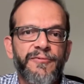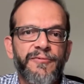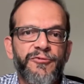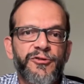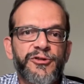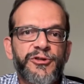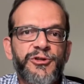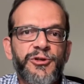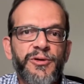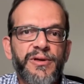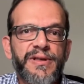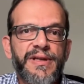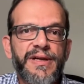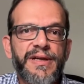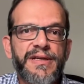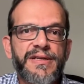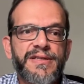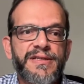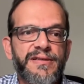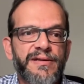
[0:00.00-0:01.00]
for sure
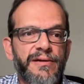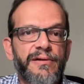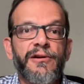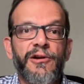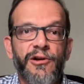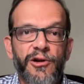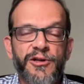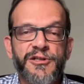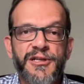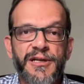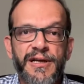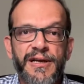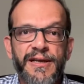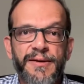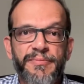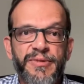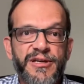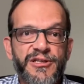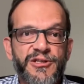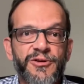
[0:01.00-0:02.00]
there is
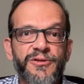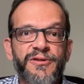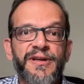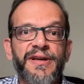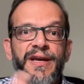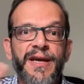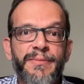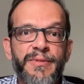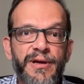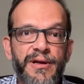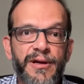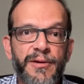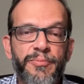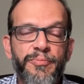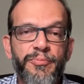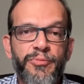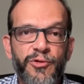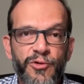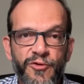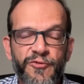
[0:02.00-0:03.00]
logically based on the chemical
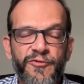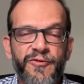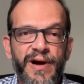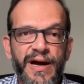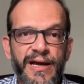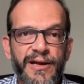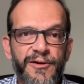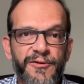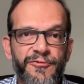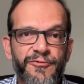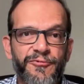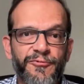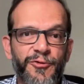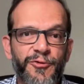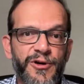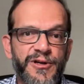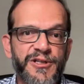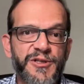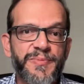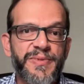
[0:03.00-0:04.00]
profile of
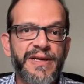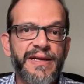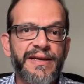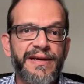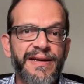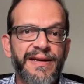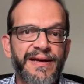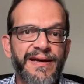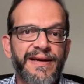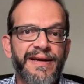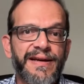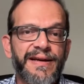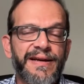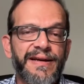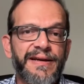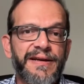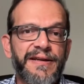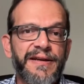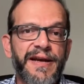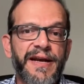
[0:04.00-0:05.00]
what is being
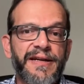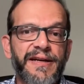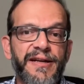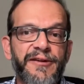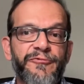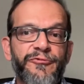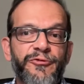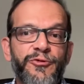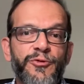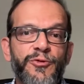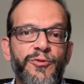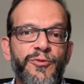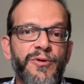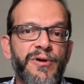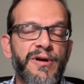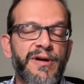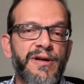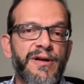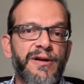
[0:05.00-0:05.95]
created if you